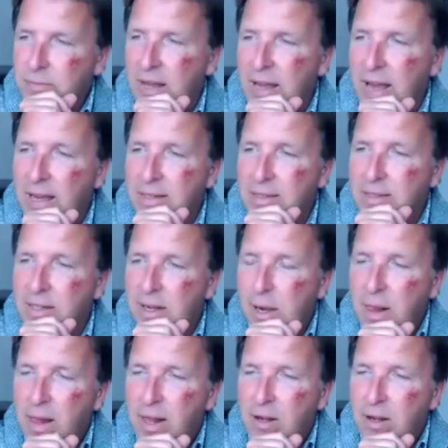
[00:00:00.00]
And
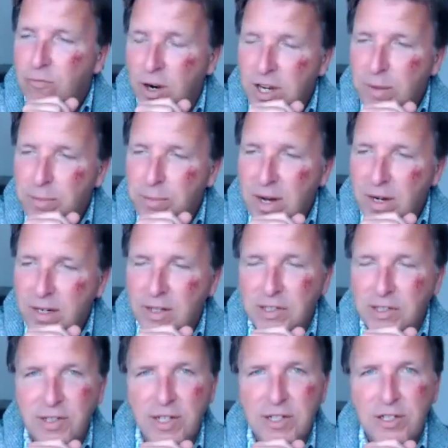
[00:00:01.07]
Ronnie Barker
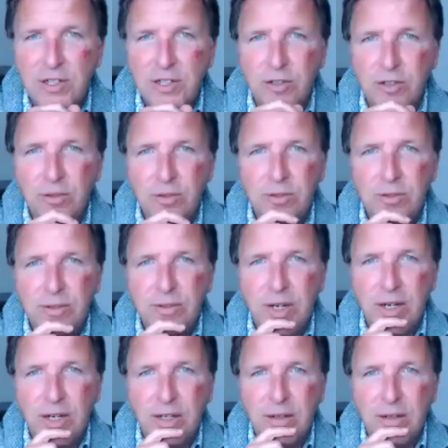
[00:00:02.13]
said to
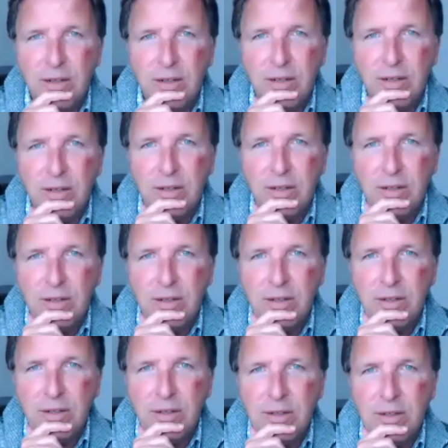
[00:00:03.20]
uh, Terry
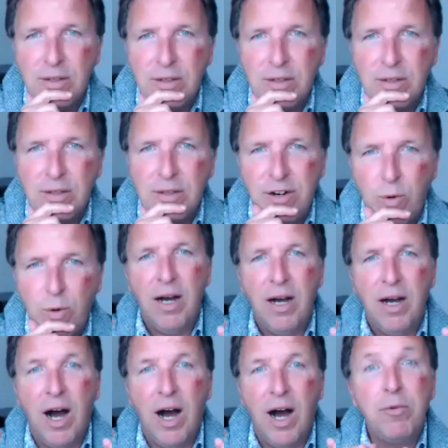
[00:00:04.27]
Wogan,
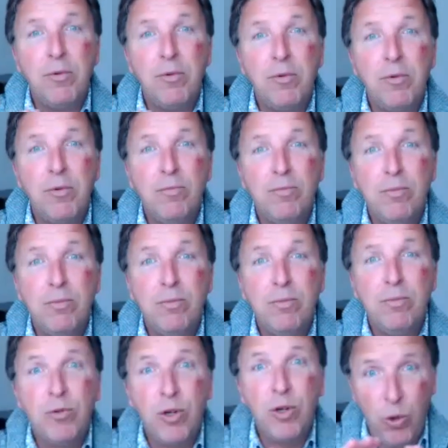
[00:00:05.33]
I'm quitting, I'm
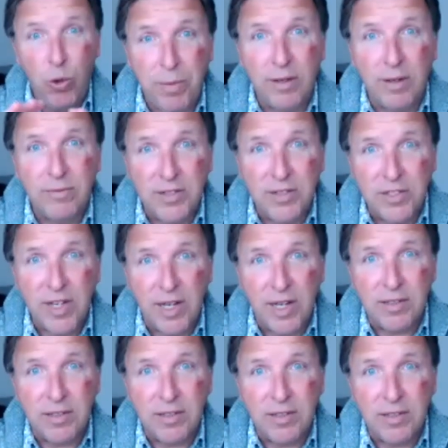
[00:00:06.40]
stopping, this is it.
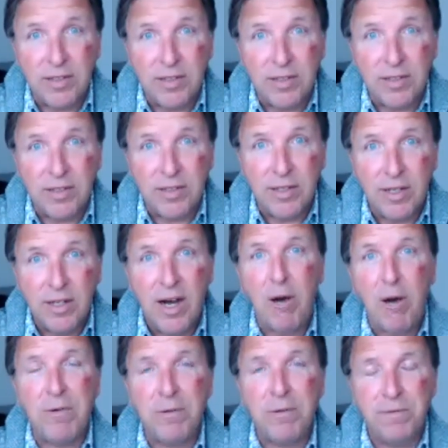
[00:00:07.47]
I'm telling you now
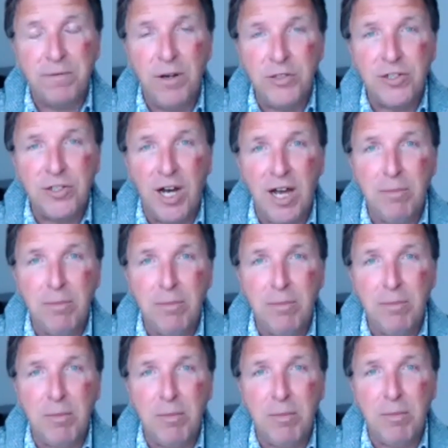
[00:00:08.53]
for the first time, I'm
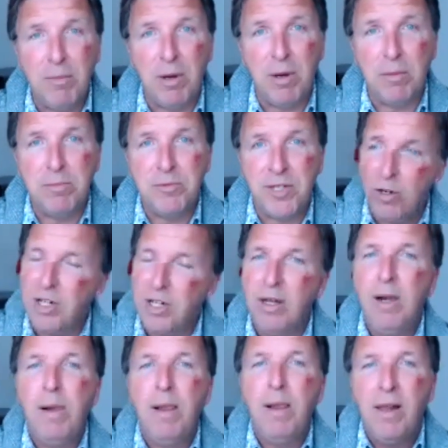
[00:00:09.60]
telling the people watching,
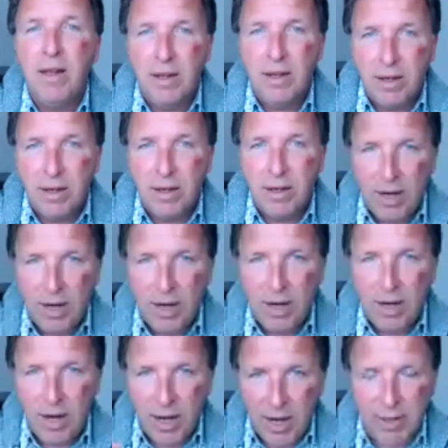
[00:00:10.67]
I've done
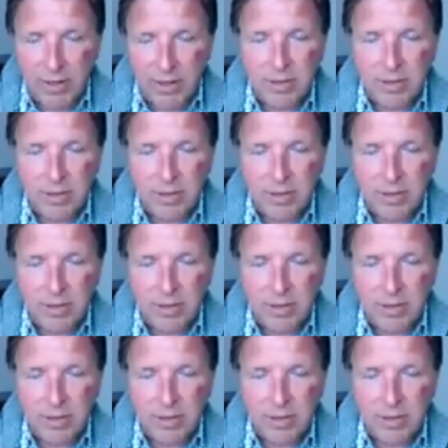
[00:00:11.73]
my bit.